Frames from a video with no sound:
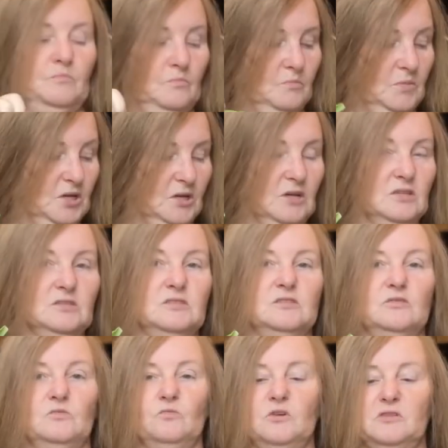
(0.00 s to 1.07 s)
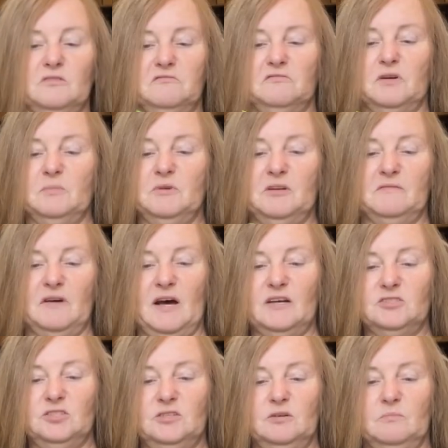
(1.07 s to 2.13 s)
because with affirmative
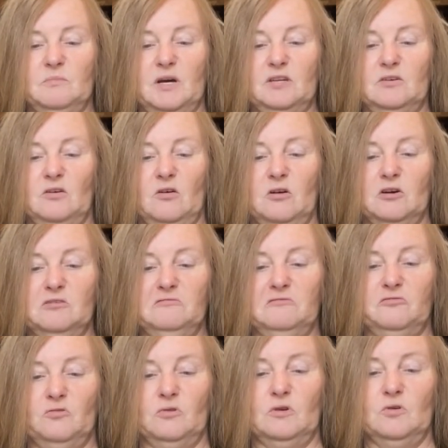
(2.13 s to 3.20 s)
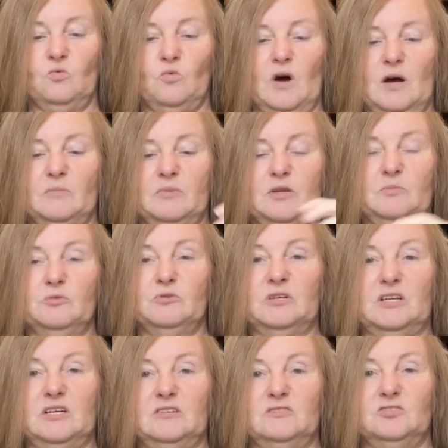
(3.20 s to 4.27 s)
action, it made it hard for white people to
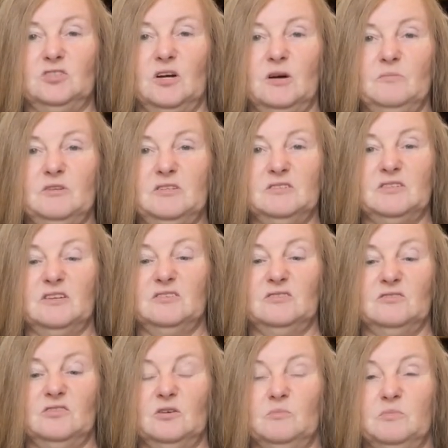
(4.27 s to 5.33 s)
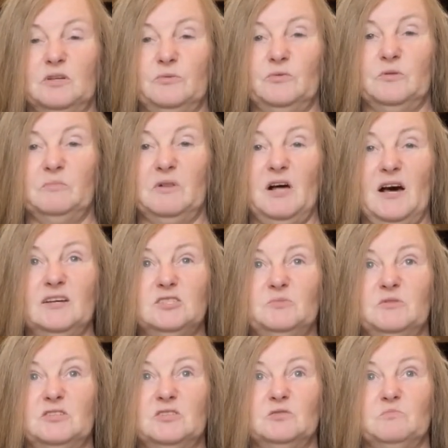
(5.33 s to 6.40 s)
get a job because they couldn't compete with blacks,
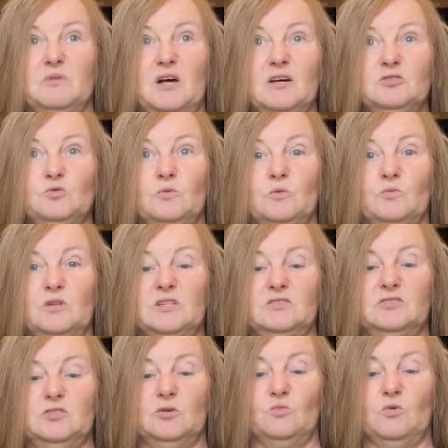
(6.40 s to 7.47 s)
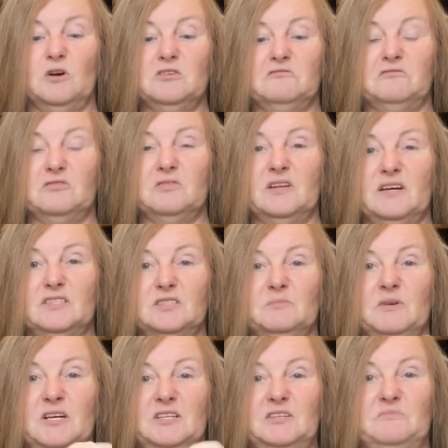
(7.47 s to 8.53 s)
because blacks were willing to work for less
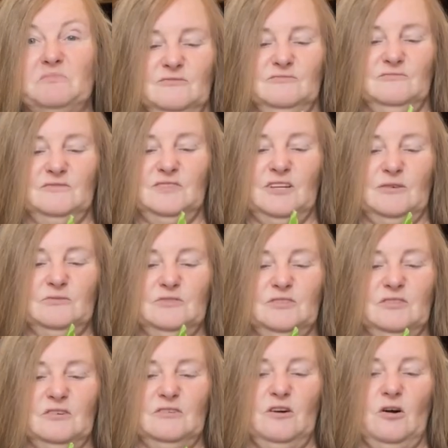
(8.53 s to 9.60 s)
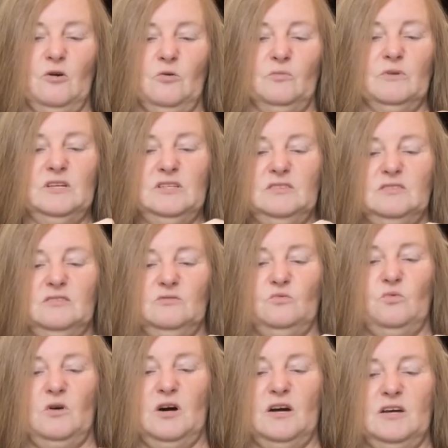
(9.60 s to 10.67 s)
money. That was the whole reason
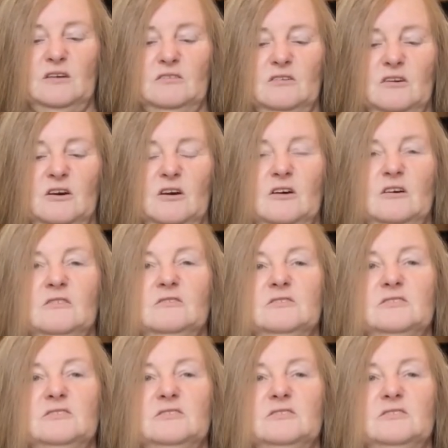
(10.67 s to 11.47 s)
why the